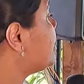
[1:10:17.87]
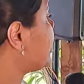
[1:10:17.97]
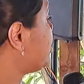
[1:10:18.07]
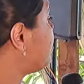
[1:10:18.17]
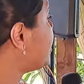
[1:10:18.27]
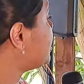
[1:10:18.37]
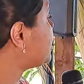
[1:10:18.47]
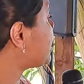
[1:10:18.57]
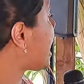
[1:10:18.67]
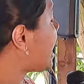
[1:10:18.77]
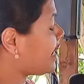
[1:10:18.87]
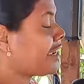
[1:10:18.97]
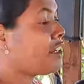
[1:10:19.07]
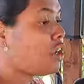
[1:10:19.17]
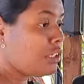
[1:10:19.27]
that means I
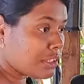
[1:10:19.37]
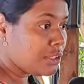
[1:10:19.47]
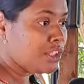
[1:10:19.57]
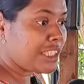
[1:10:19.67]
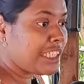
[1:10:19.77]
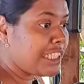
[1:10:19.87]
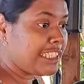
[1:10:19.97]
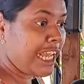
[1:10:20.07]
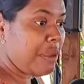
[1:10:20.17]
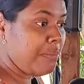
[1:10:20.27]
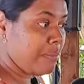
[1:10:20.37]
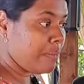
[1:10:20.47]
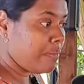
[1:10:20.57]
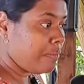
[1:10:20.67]
can also see the same